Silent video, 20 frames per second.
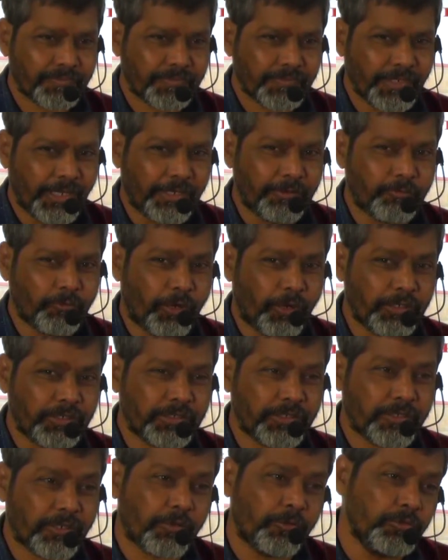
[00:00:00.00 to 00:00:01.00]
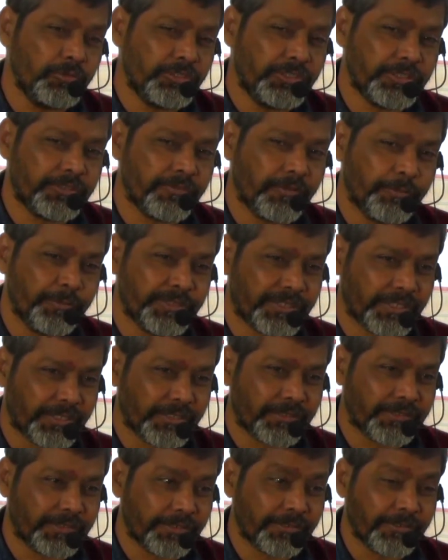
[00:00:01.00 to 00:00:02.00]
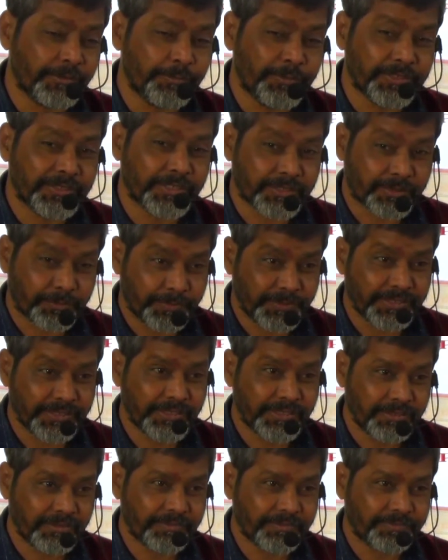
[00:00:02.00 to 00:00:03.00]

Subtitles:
And what grounds it will be they will be suspended?